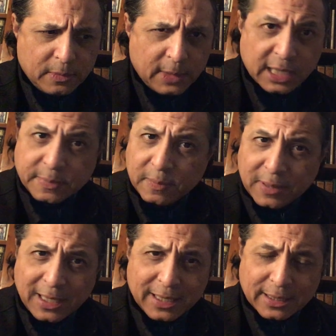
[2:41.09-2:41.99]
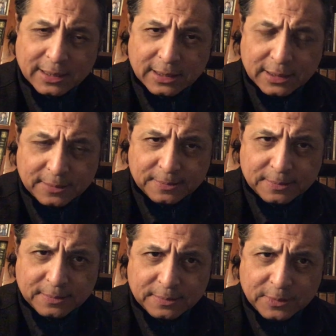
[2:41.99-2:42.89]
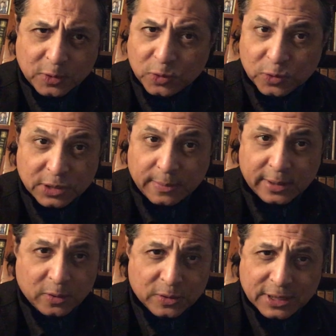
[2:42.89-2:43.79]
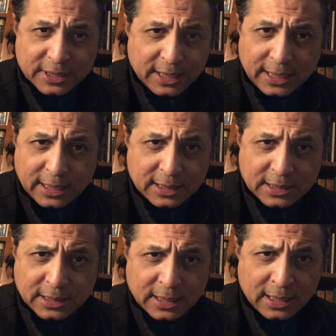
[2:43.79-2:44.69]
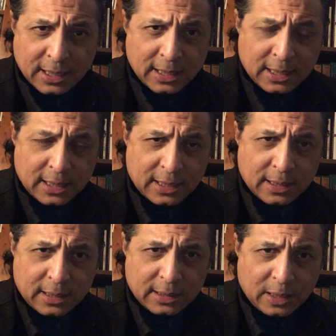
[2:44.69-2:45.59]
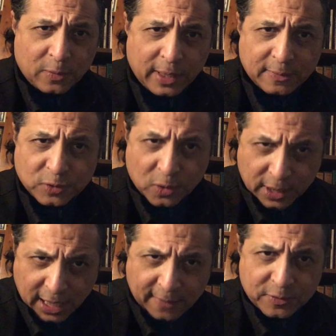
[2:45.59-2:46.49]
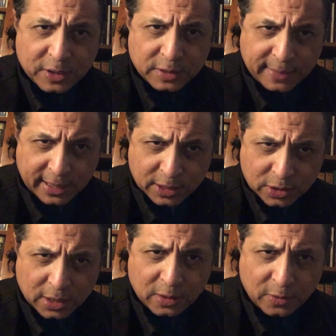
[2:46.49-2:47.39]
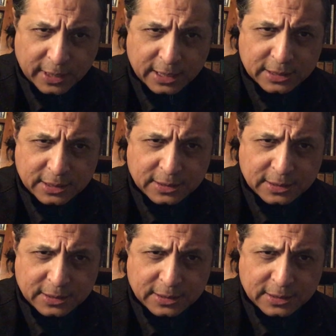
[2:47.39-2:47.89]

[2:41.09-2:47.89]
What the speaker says: has been blind due to some unknown disease that arrived shortly after the Spanish conquest.